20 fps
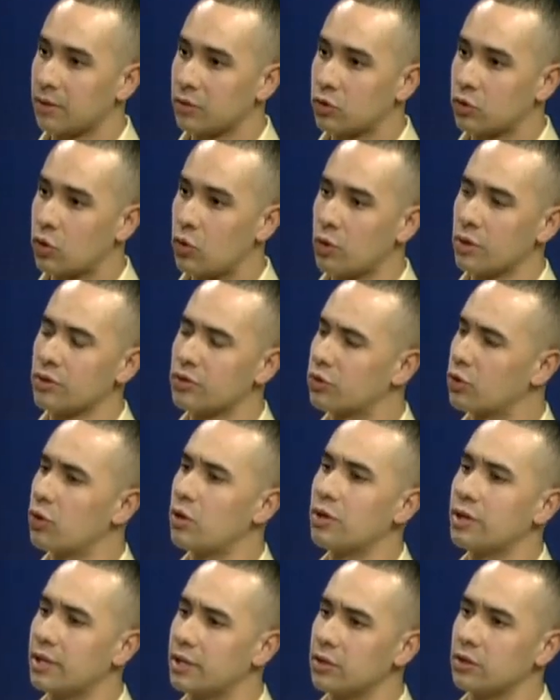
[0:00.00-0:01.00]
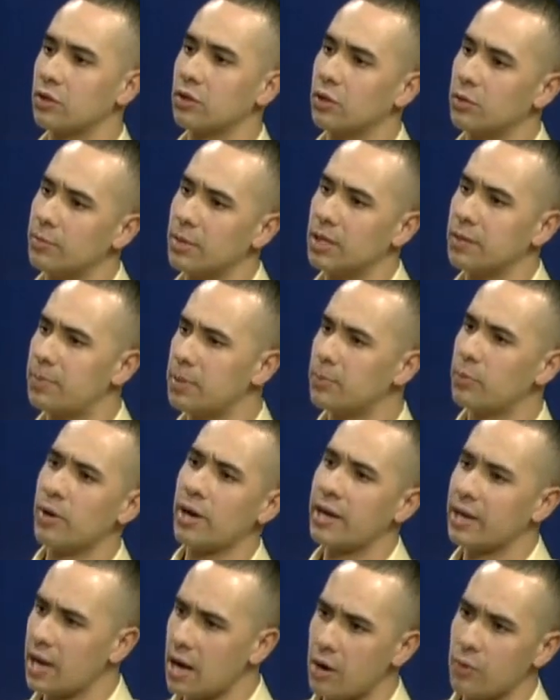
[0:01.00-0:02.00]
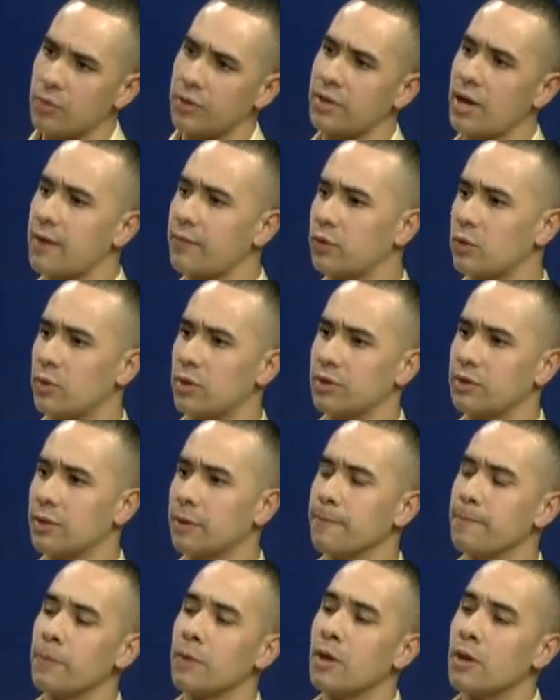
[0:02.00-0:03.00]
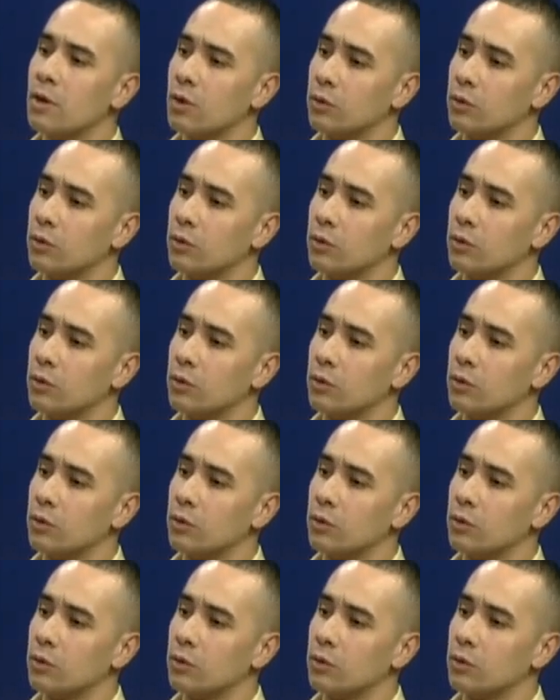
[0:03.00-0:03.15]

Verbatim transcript: a corner store that yeah. you know many people hang out with afterwards. Yeah.